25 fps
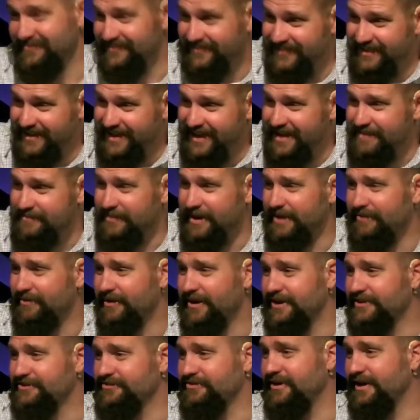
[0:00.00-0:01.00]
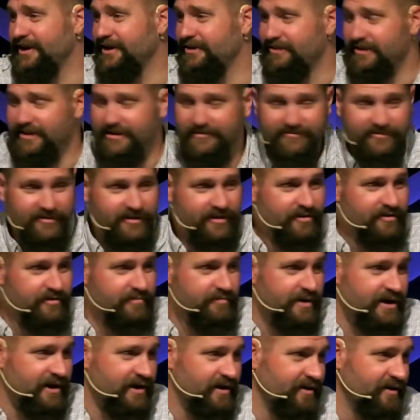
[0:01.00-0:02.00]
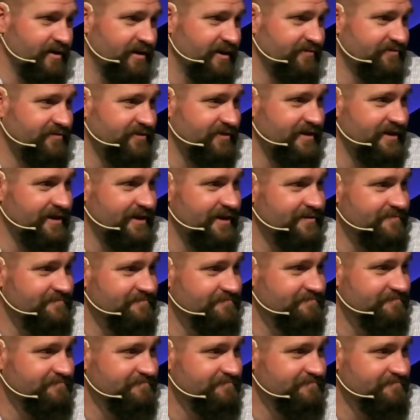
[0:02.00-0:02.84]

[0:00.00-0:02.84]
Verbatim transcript: eh, I might want to trade her in for a new model after that.